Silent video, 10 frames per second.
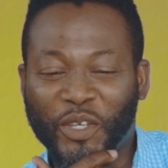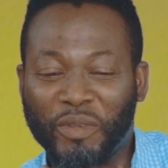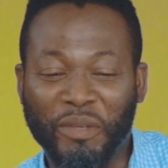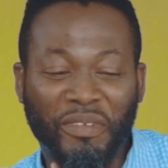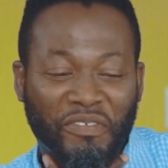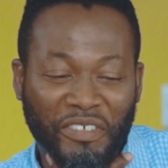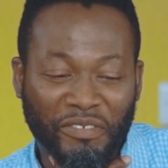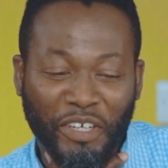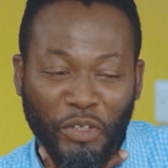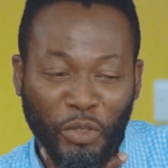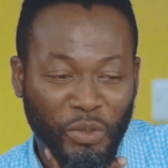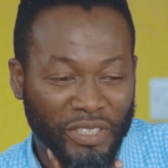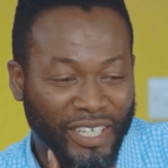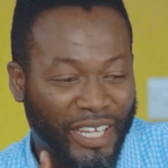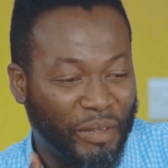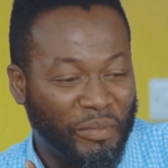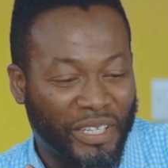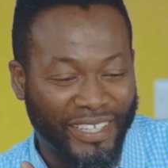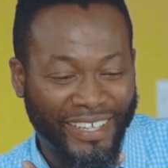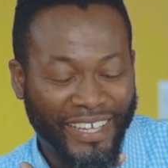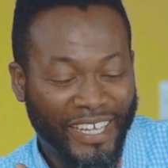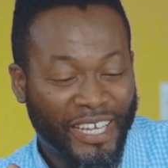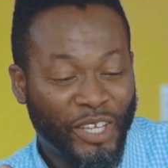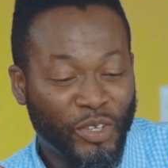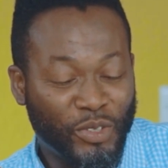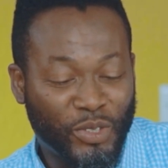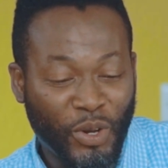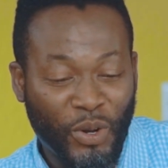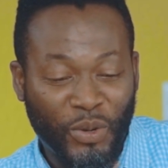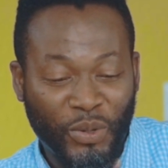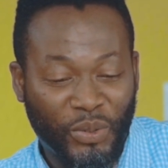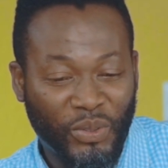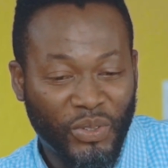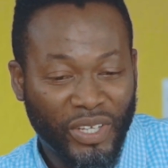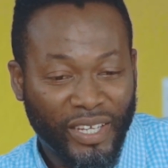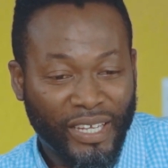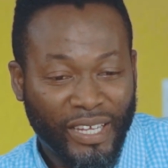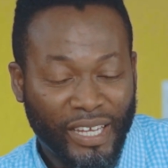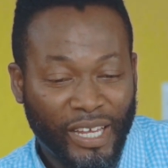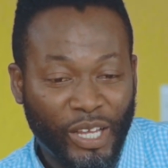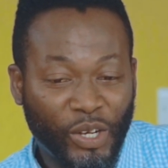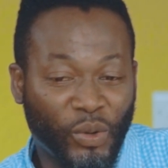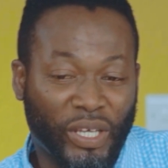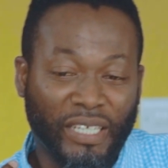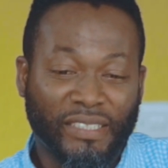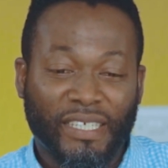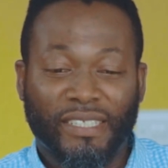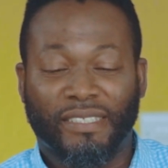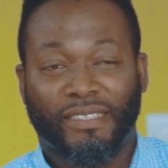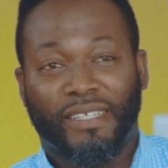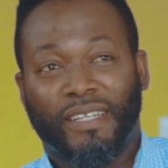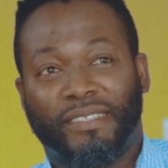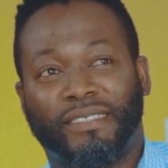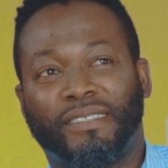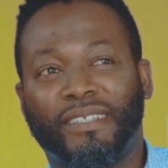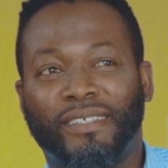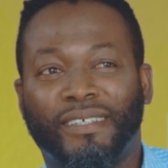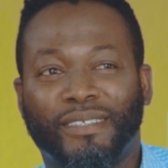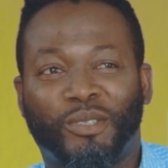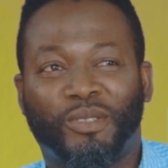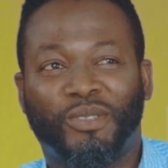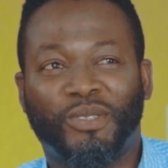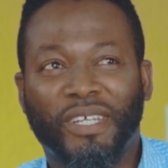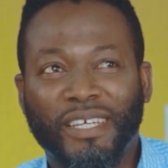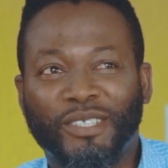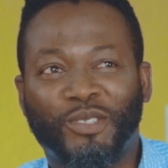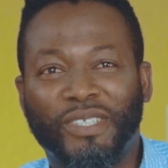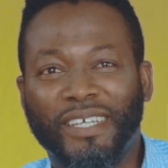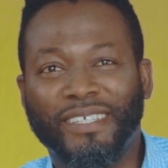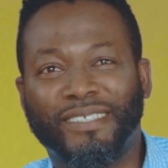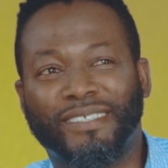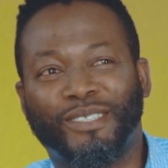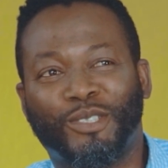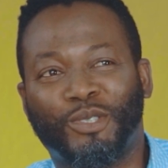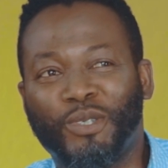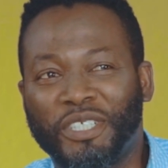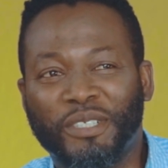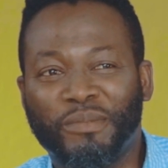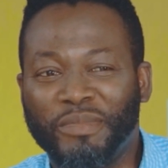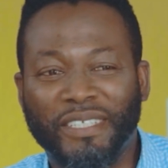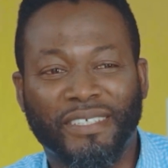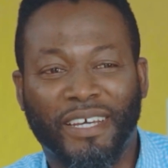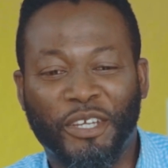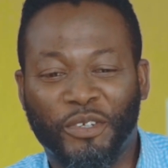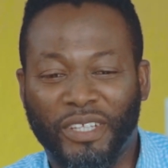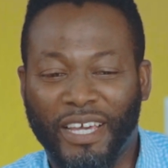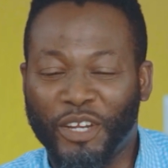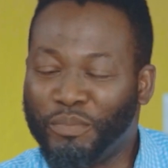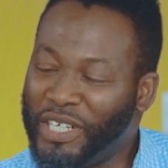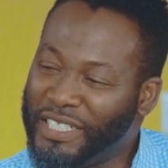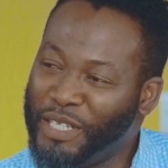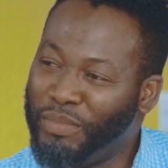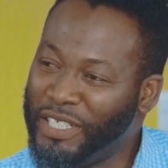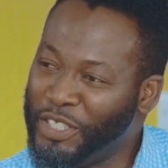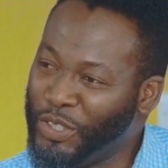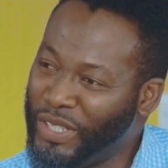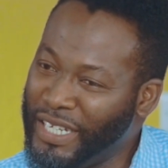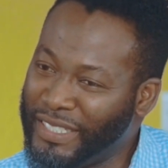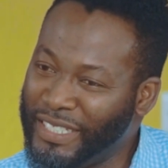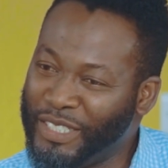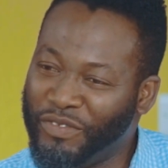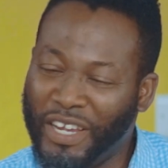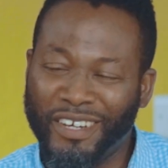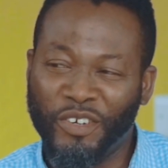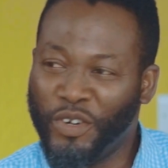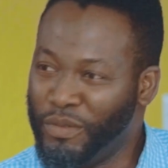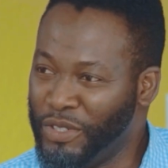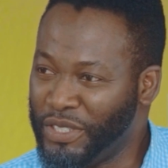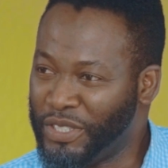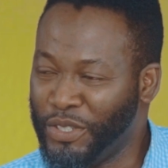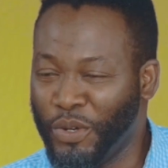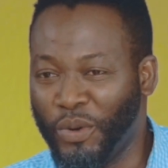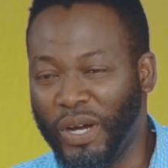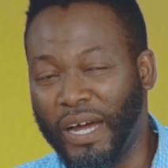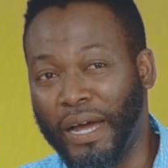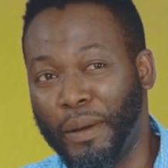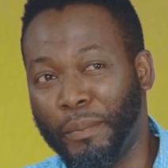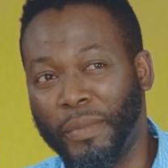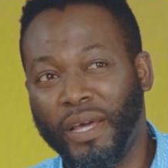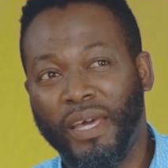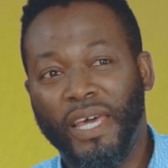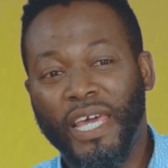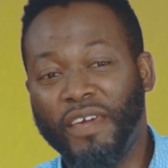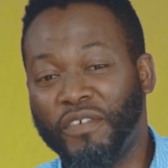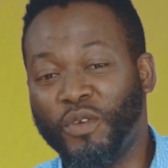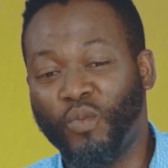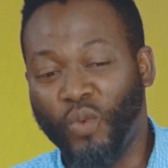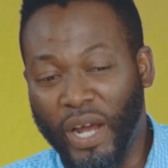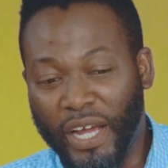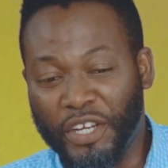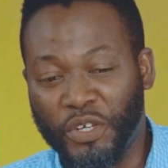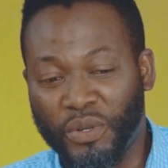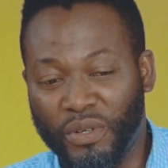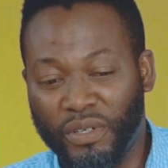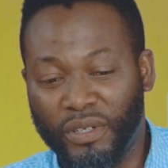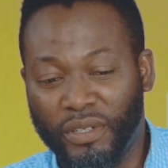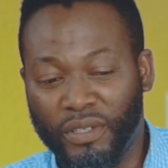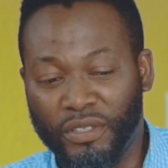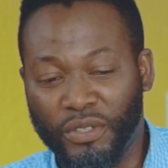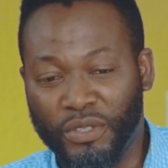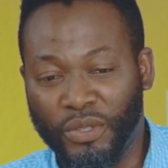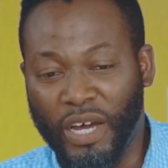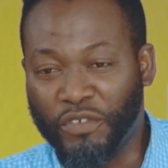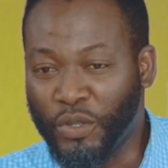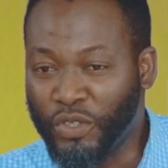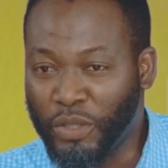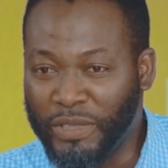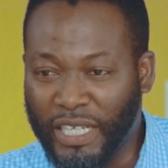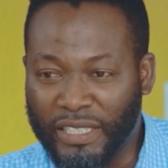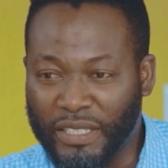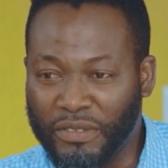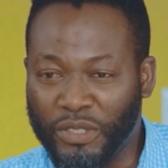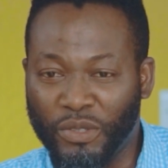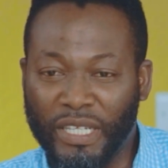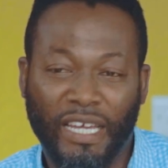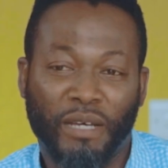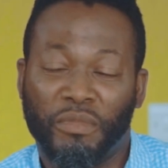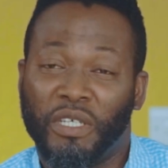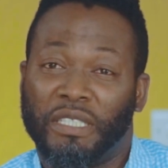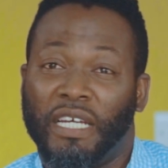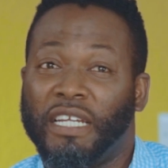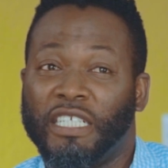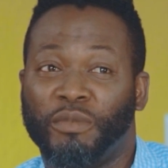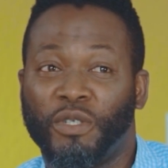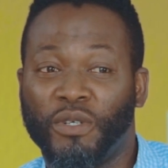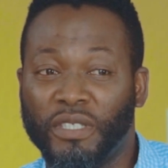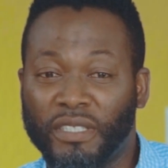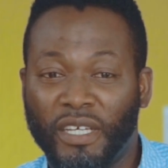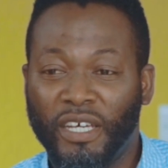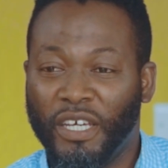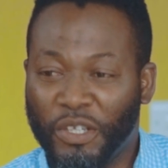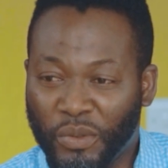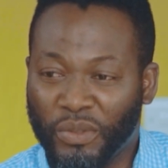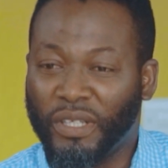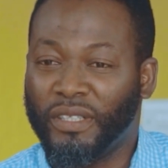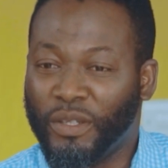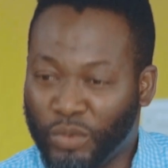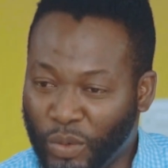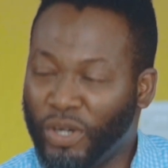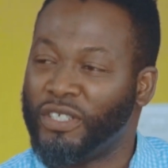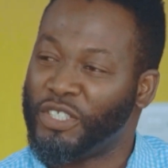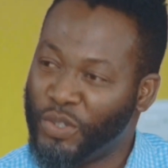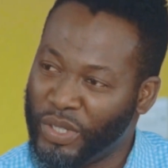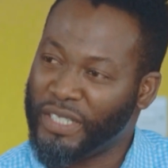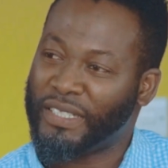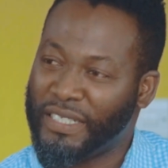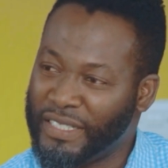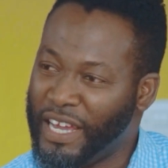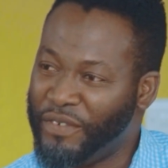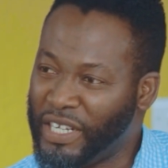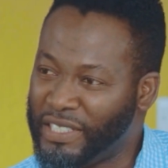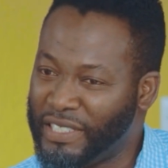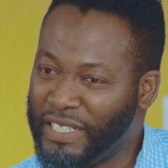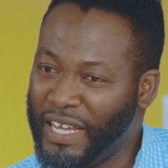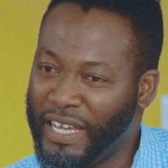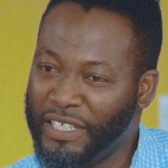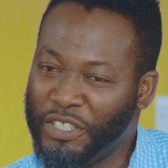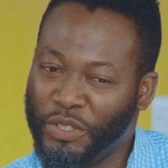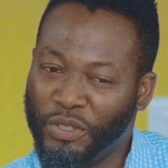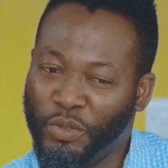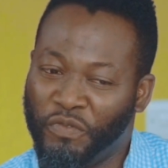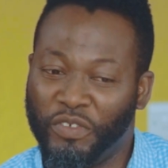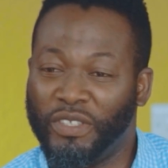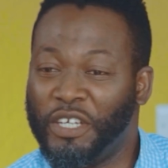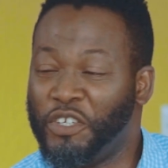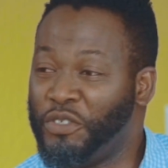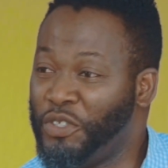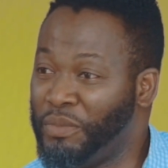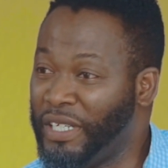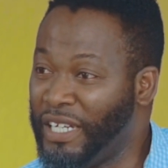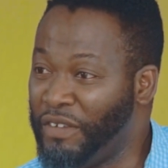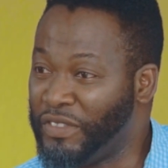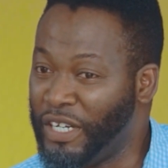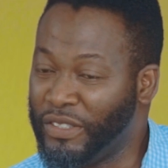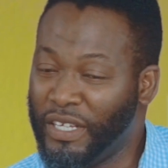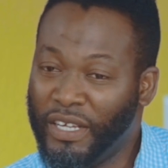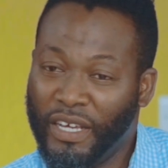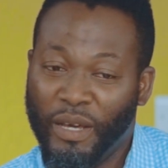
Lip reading: You make me feel very old. So look, it's today's social media, the kind of pressure it places on us is enormous, even when you have your own objectives, that can be a challenge because, the world is going in a certain direction and you feel that you're being left out.